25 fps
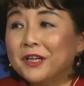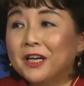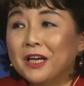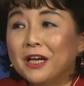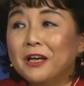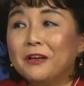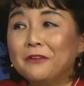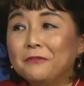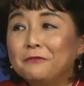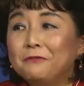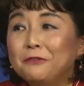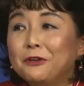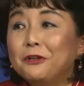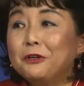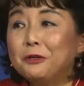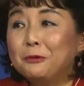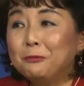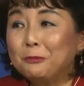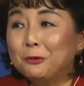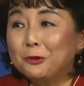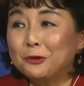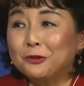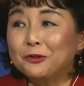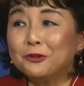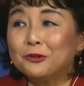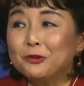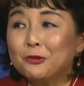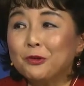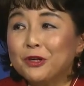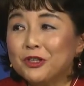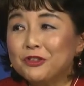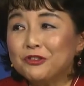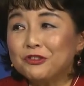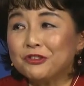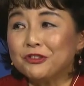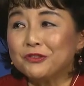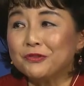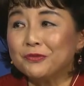A very important
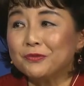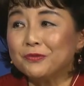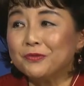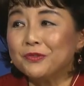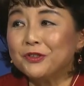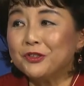question.